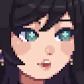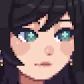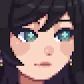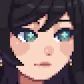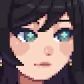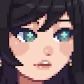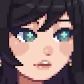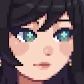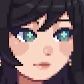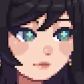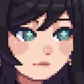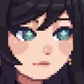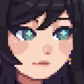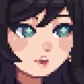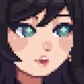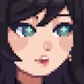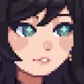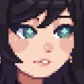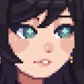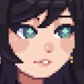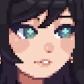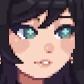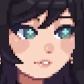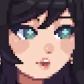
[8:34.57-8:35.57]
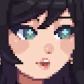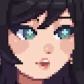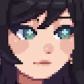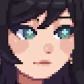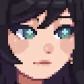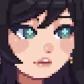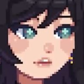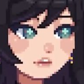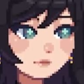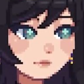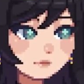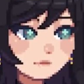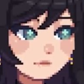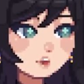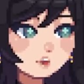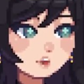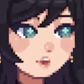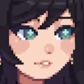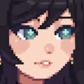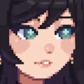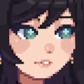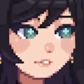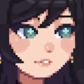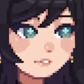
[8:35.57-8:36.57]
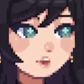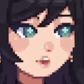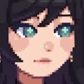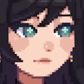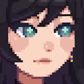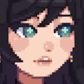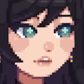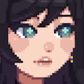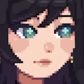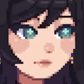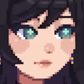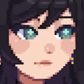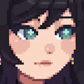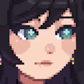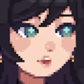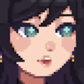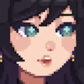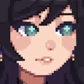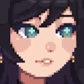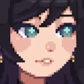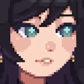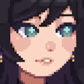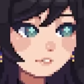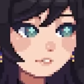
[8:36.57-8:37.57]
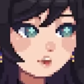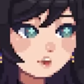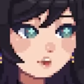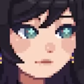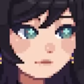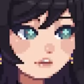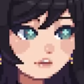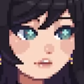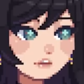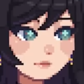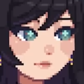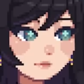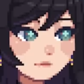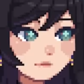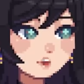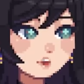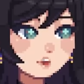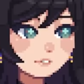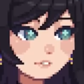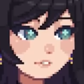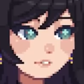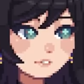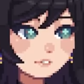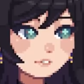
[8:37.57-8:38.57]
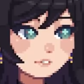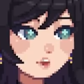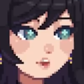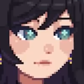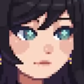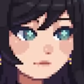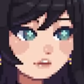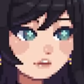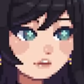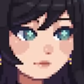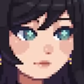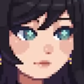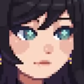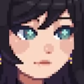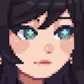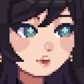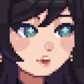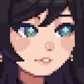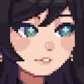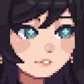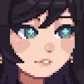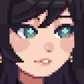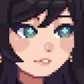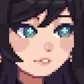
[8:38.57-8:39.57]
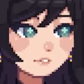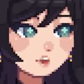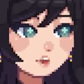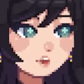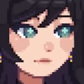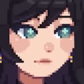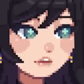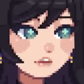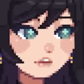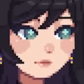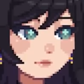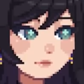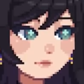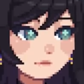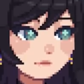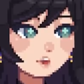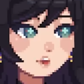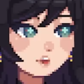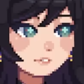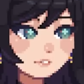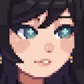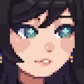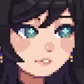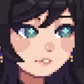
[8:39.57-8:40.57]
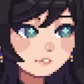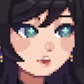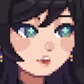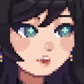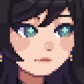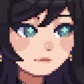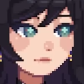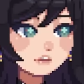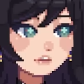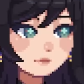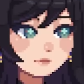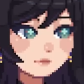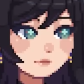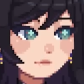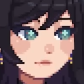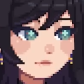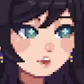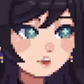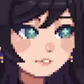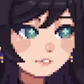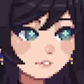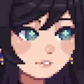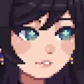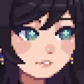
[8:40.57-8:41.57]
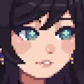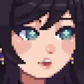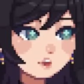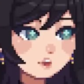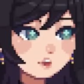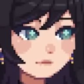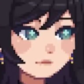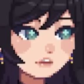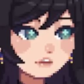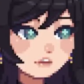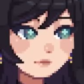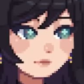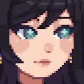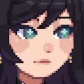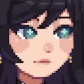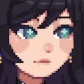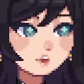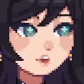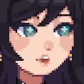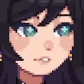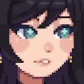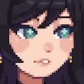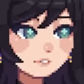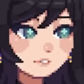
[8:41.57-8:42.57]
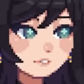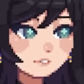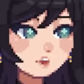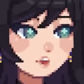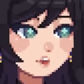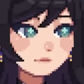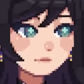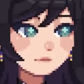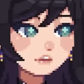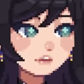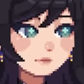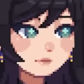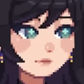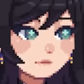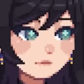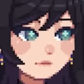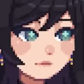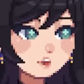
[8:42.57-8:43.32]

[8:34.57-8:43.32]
And of course, it just comes down to what team you have and how the characters synergize with one another. For Sampo, Sampo is really good